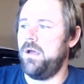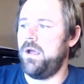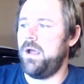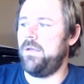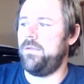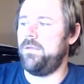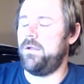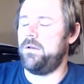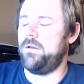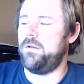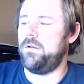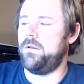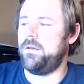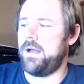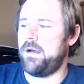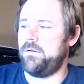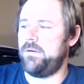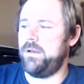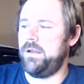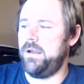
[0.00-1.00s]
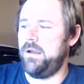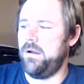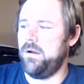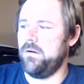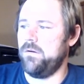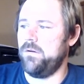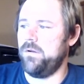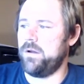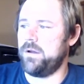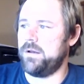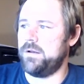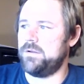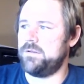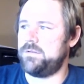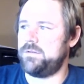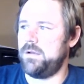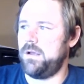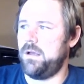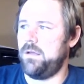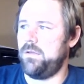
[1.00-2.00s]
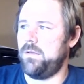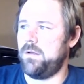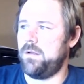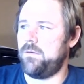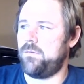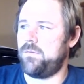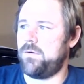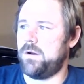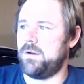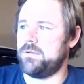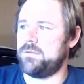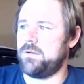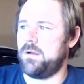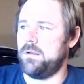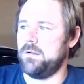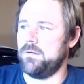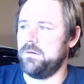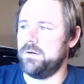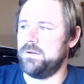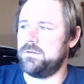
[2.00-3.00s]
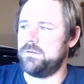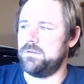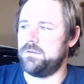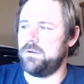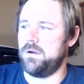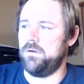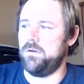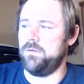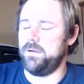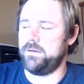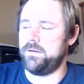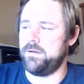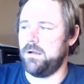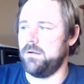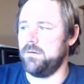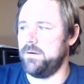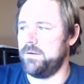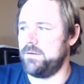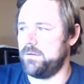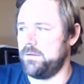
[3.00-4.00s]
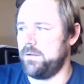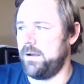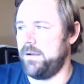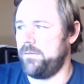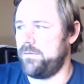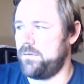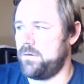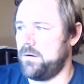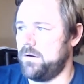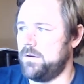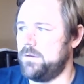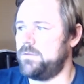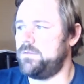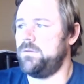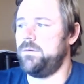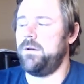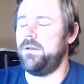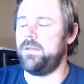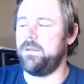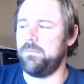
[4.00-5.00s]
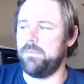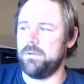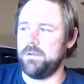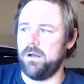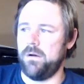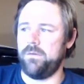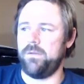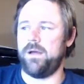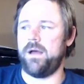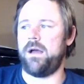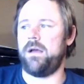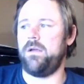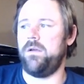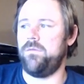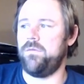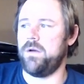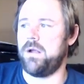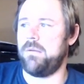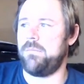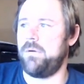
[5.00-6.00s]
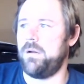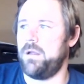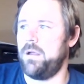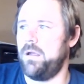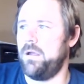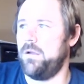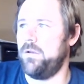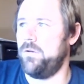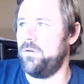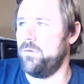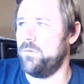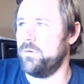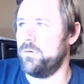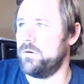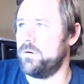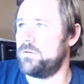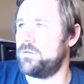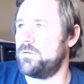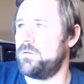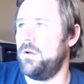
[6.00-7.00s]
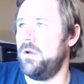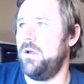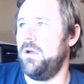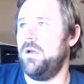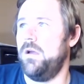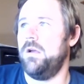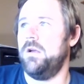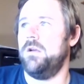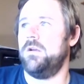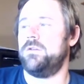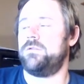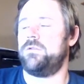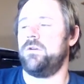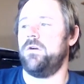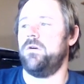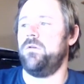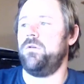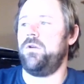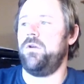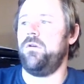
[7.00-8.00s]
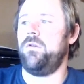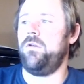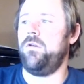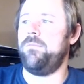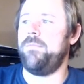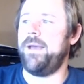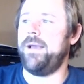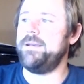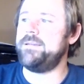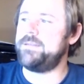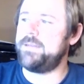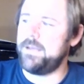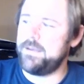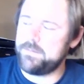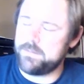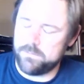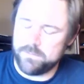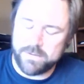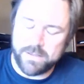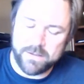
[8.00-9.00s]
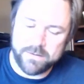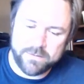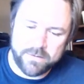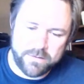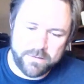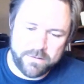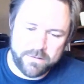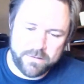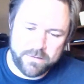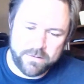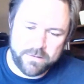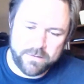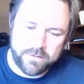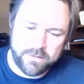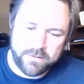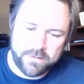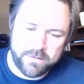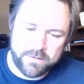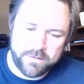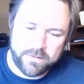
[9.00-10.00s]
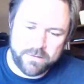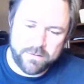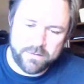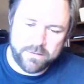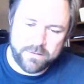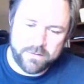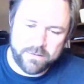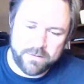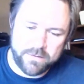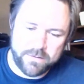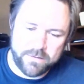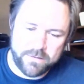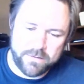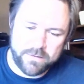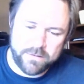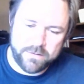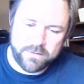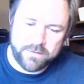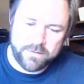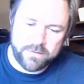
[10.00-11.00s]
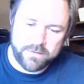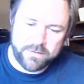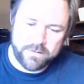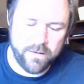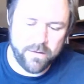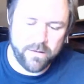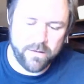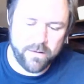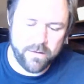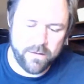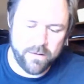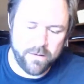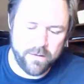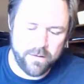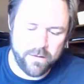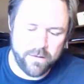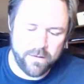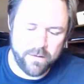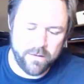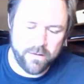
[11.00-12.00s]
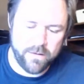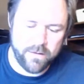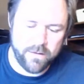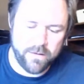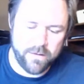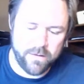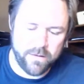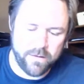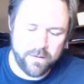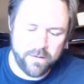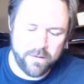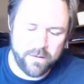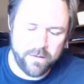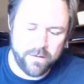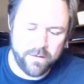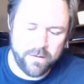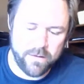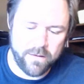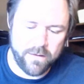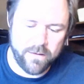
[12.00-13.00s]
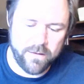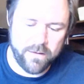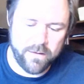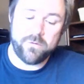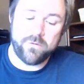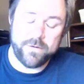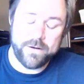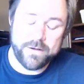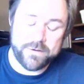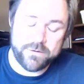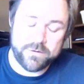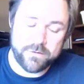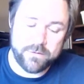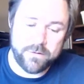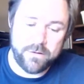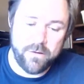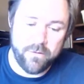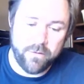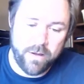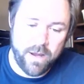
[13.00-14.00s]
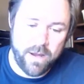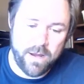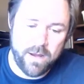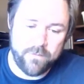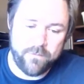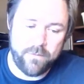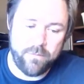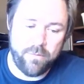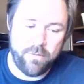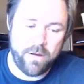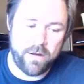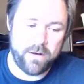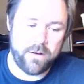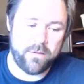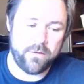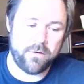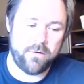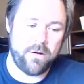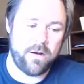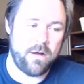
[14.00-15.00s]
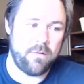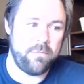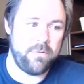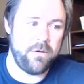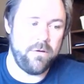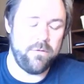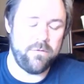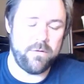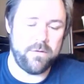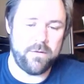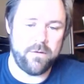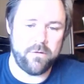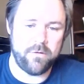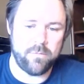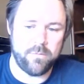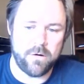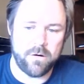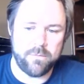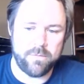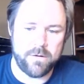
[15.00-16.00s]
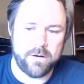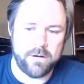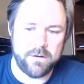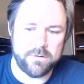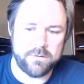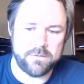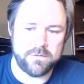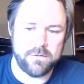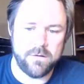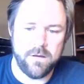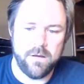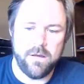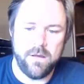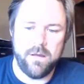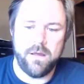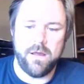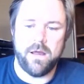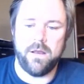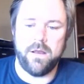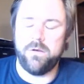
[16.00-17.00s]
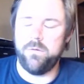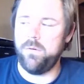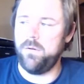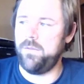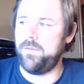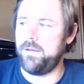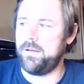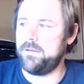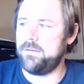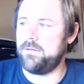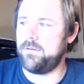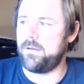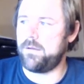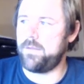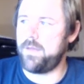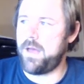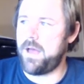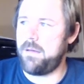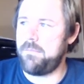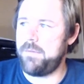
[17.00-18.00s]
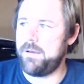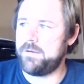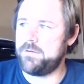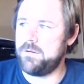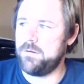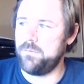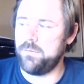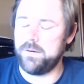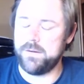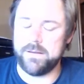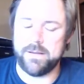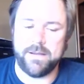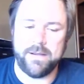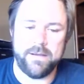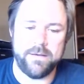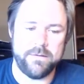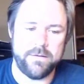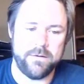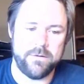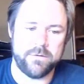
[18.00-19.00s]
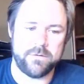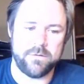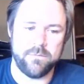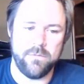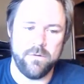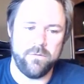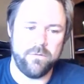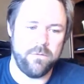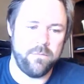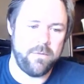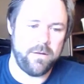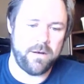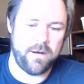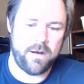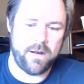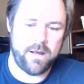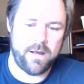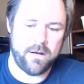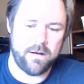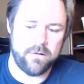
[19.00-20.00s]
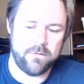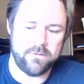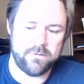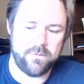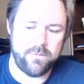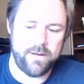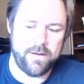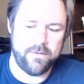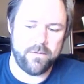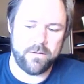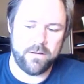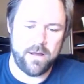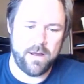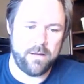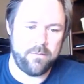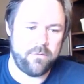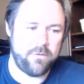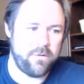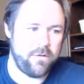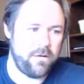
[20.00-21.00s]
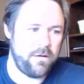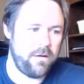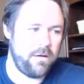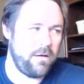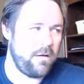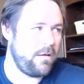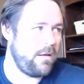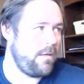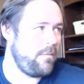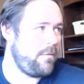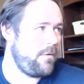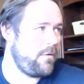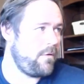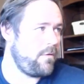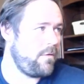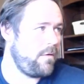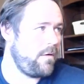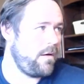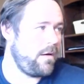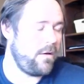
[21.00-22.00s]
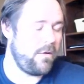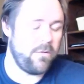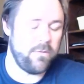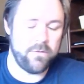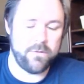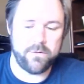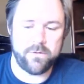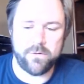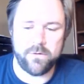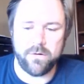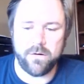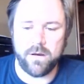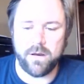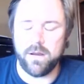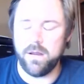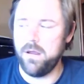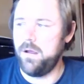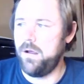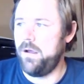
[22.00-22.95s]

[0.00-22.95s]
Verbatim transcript: And then down here, you're going to see that frost tolerance is it only tolerates a light frost. So anything below that, you've got to bring it indoors. So you, you may see some things in here that you think, well, I can't grow that where I live. Well, um, true, traditionally you can not if you plant it in the ground, but using these smart pots and doing things like that makes it really easy just to move them in and out. So we have a lime tree, a lemon tree, an orange tree